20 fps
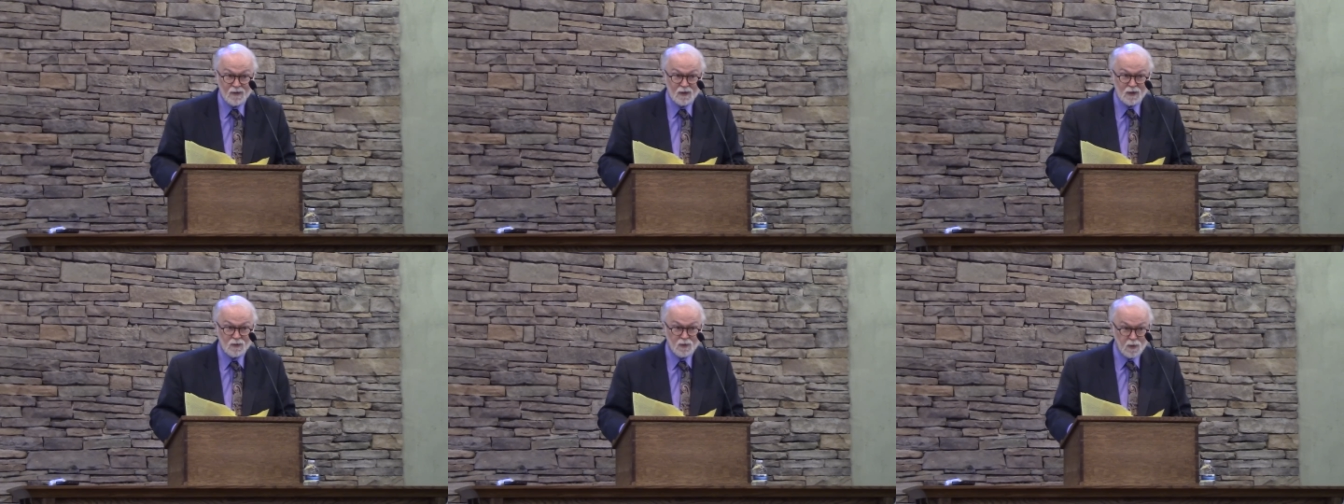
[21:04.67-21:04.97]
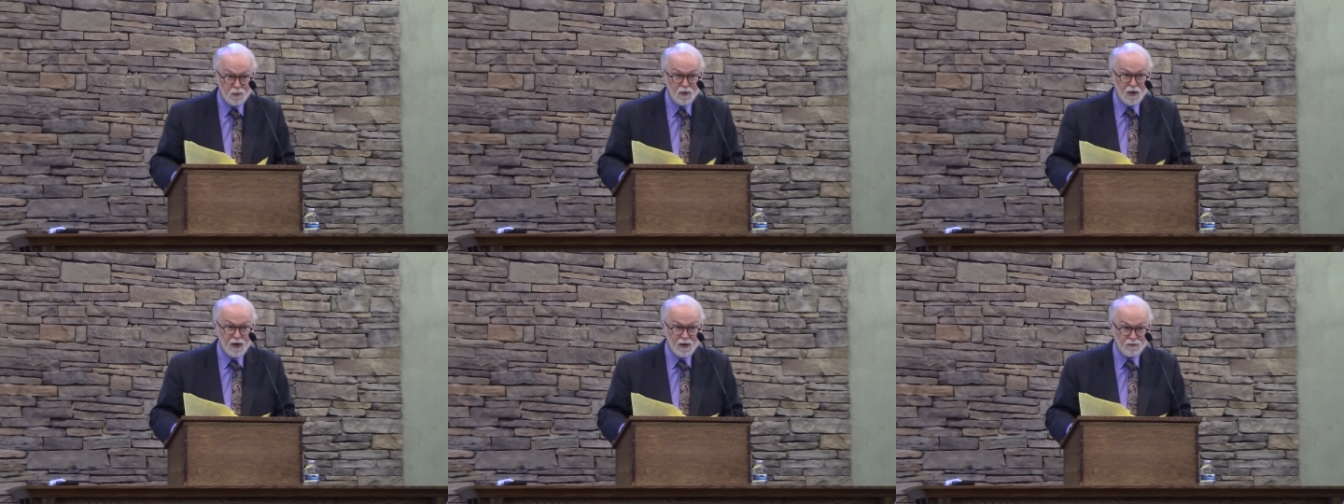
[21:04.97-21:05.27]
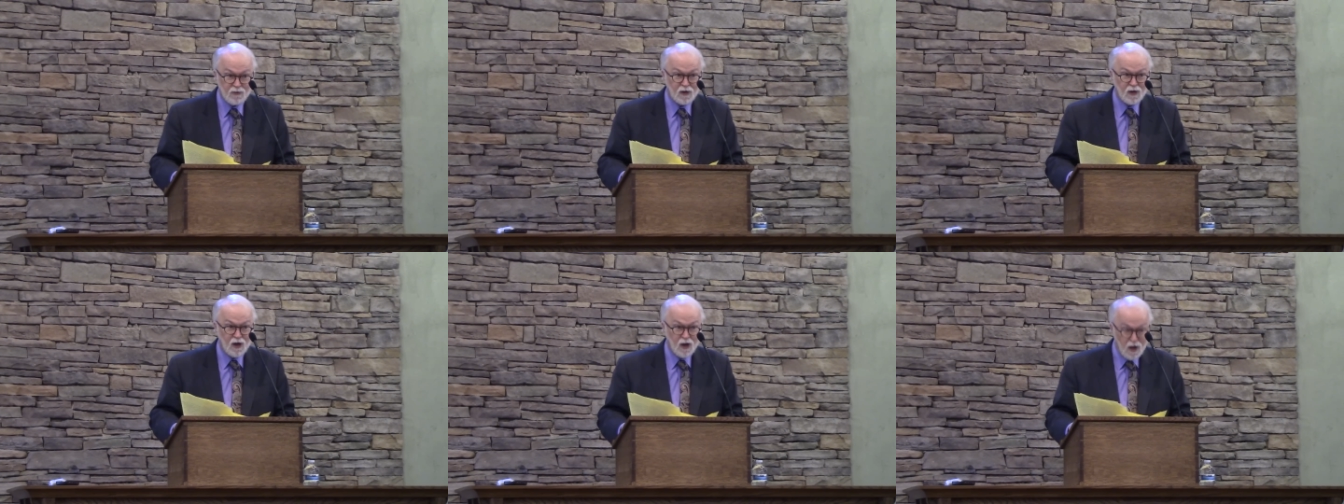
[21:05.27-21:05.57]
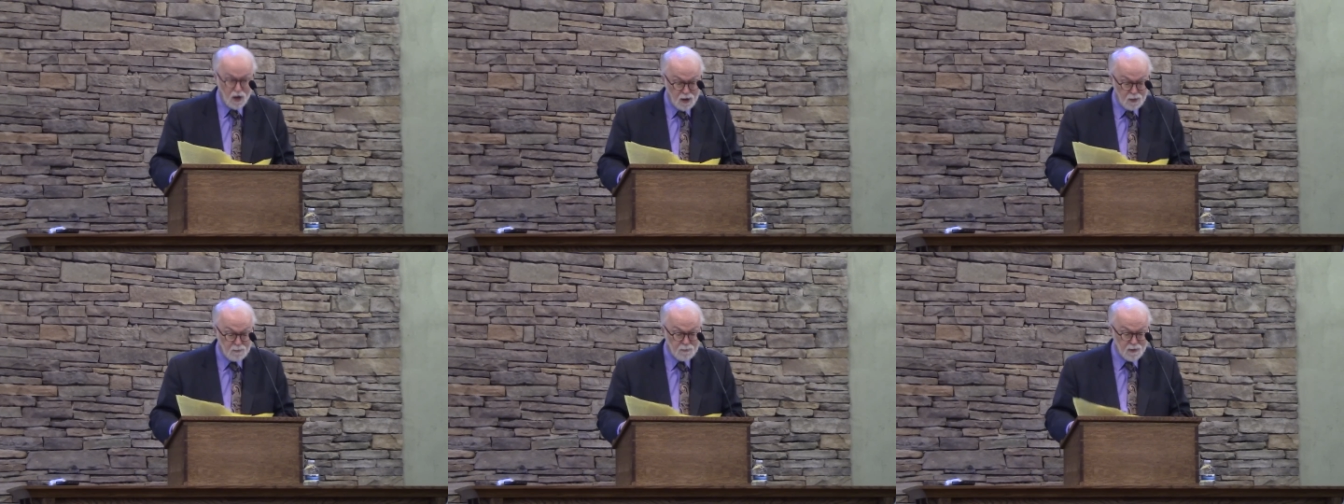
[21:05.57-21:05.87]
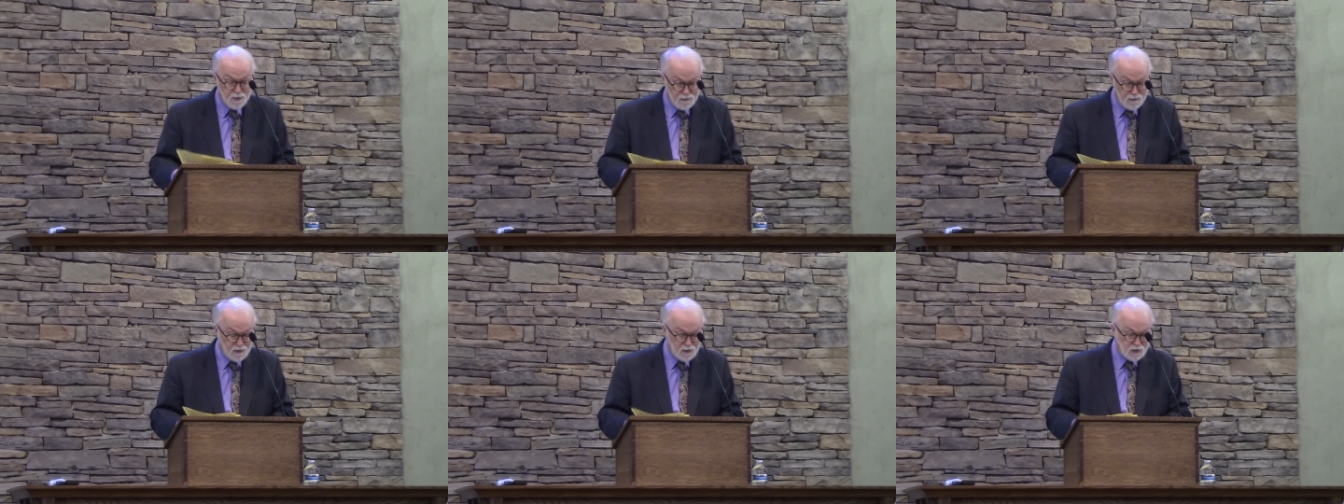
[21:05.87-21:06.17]
it's where we have to
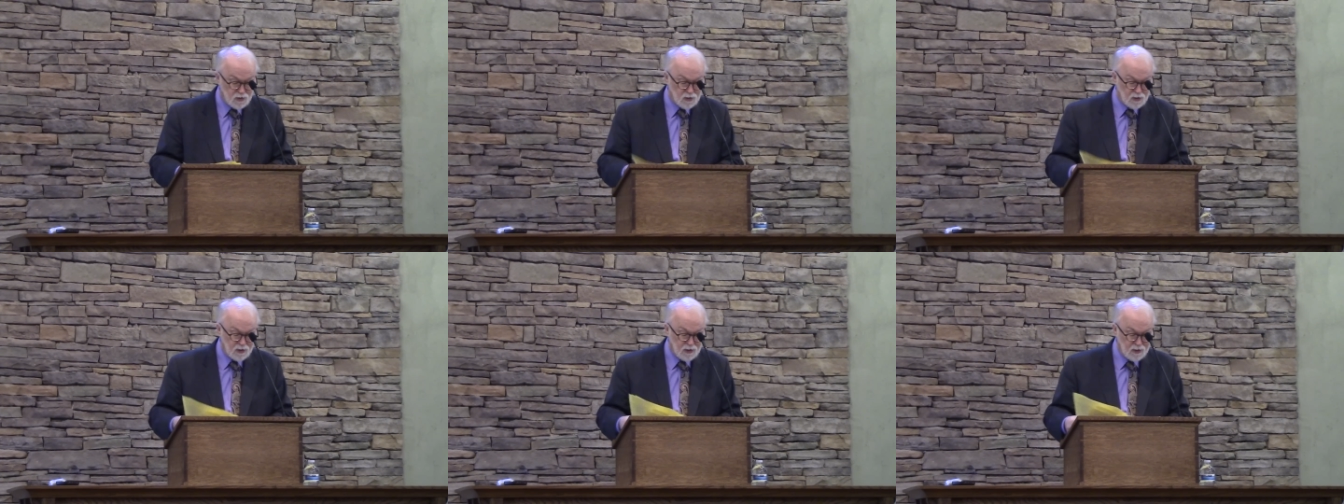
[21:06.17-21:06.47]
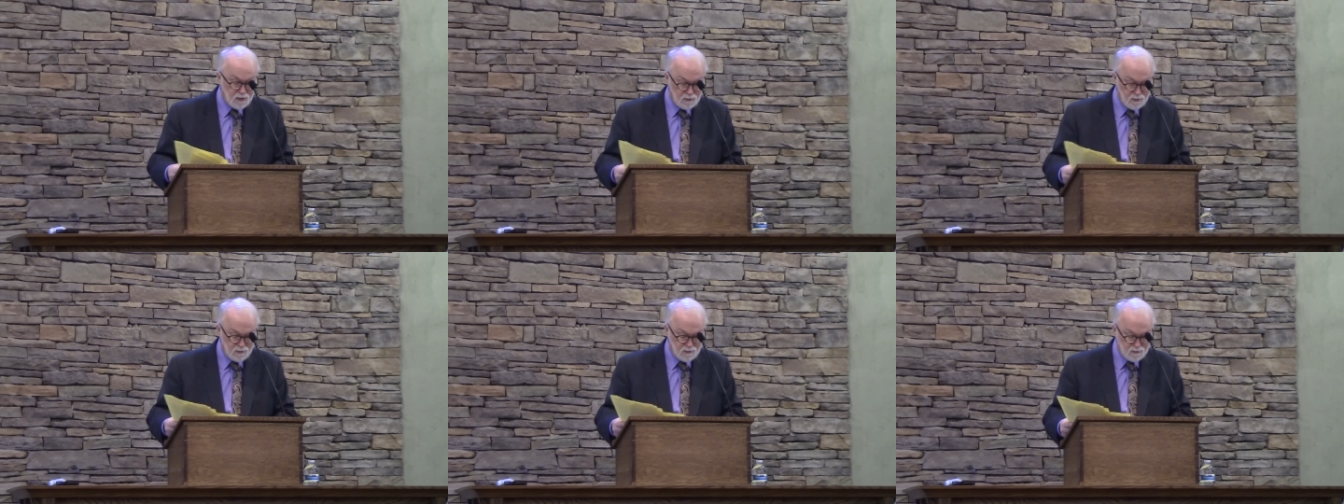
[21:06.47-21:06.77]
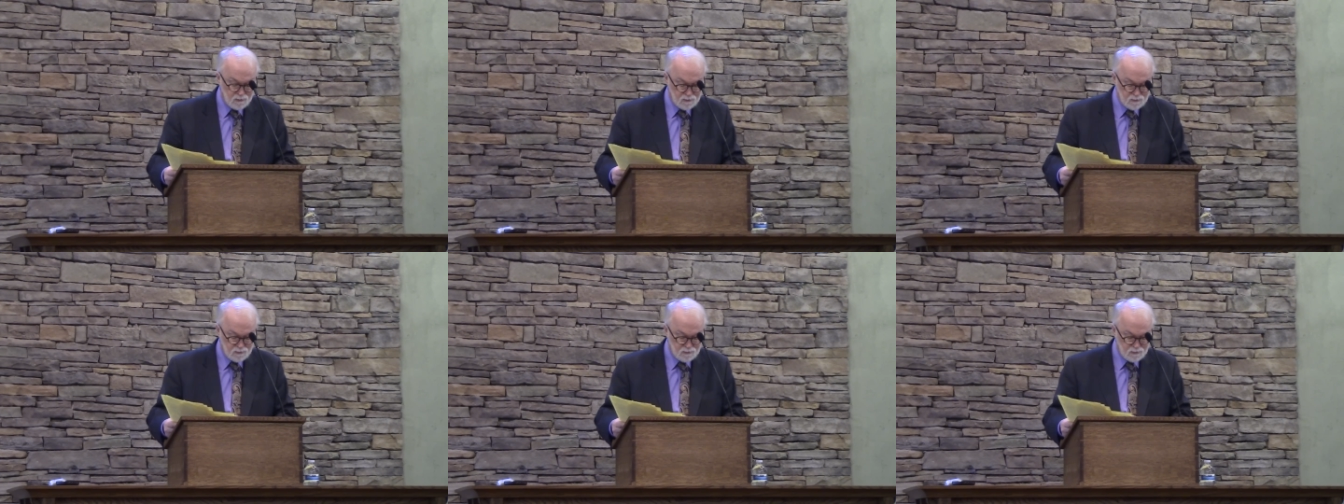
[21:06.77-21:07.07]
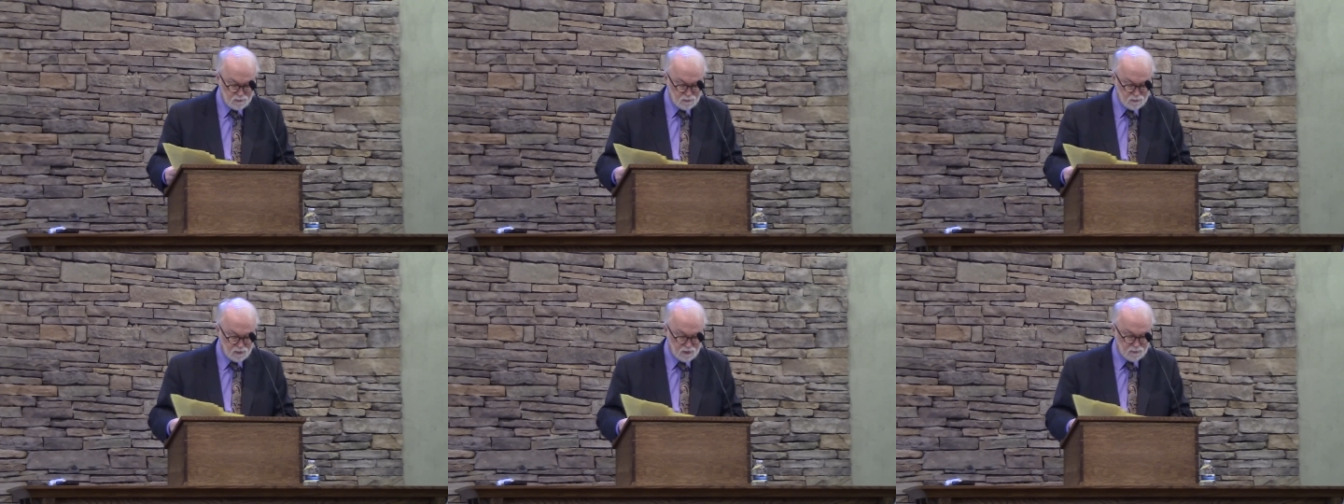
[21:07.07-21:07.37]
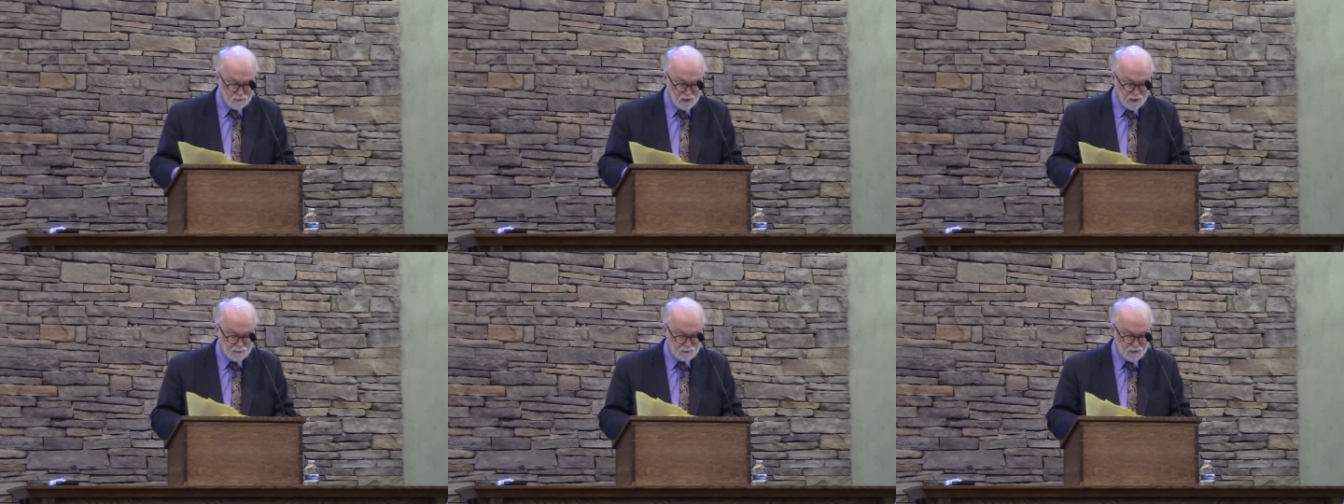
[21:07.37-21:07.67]
come eventually
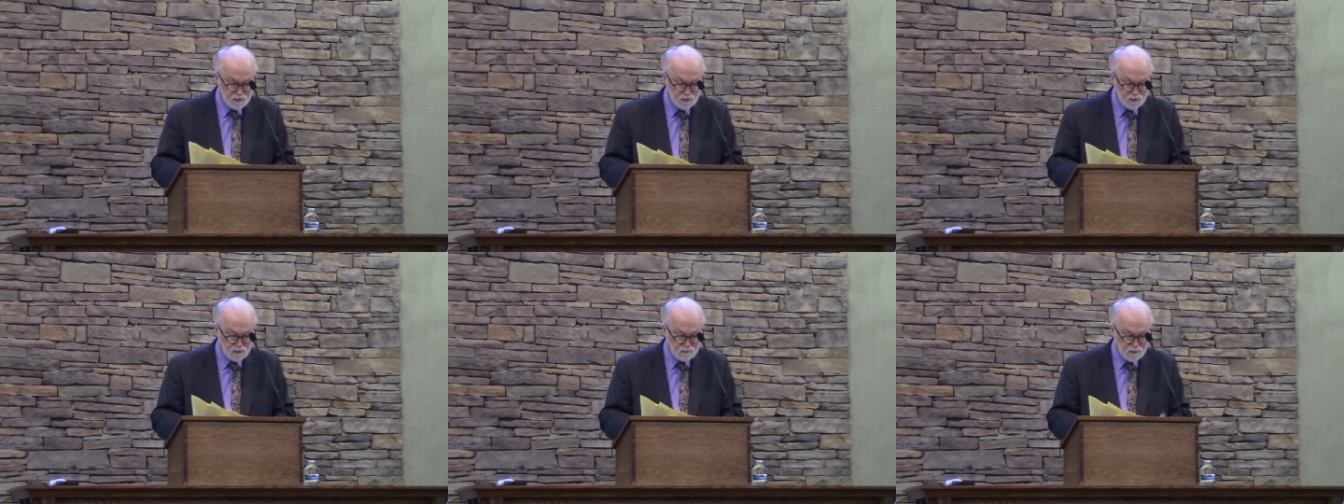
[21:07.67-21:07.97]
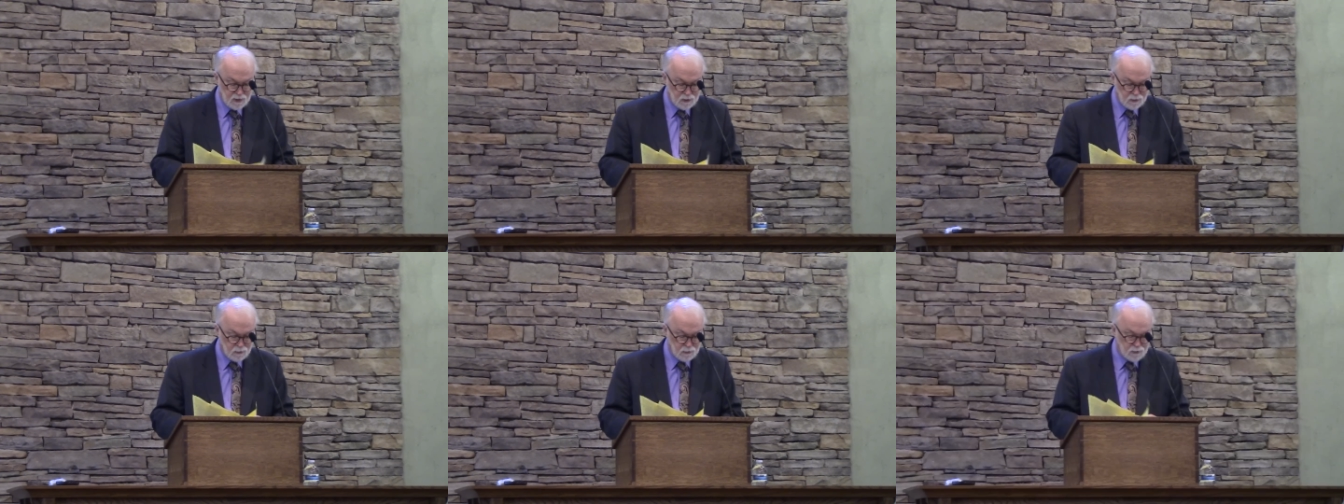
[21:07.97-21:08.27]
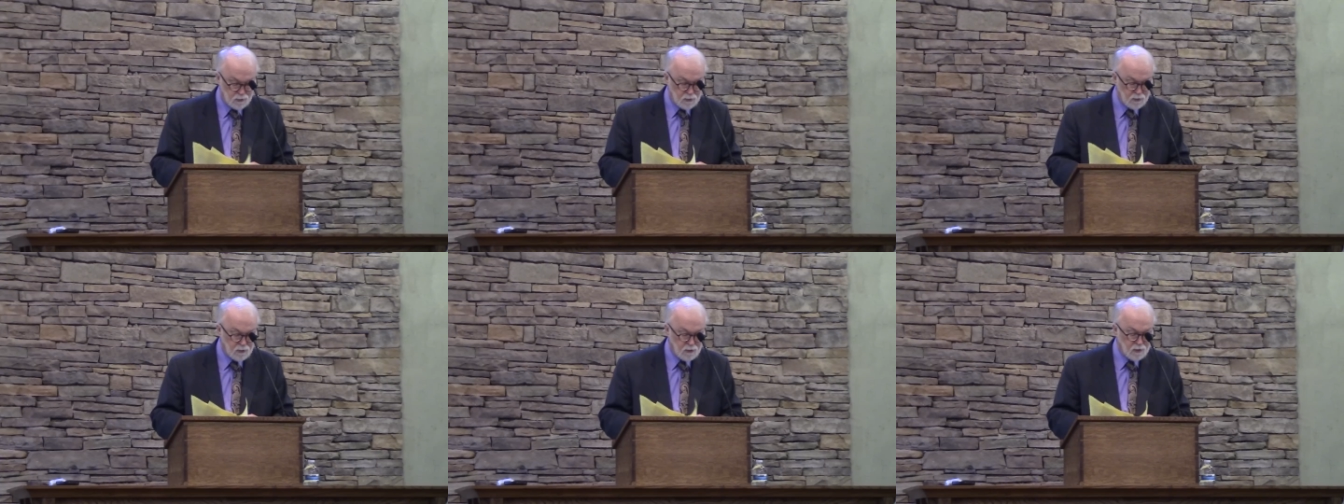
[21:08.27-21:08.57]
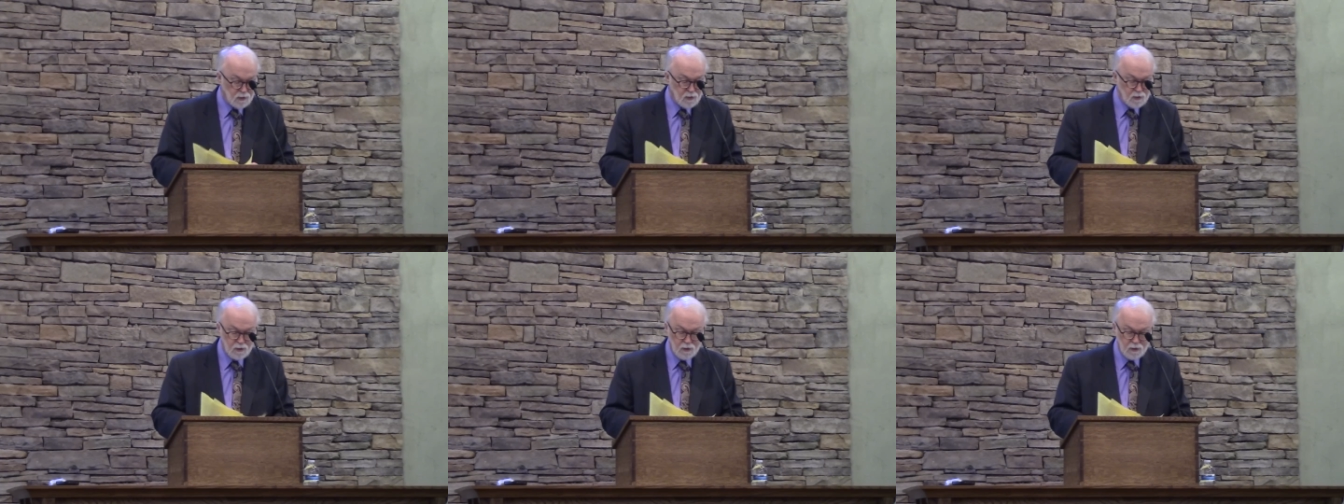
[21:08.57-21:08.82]
with baptism and Luther.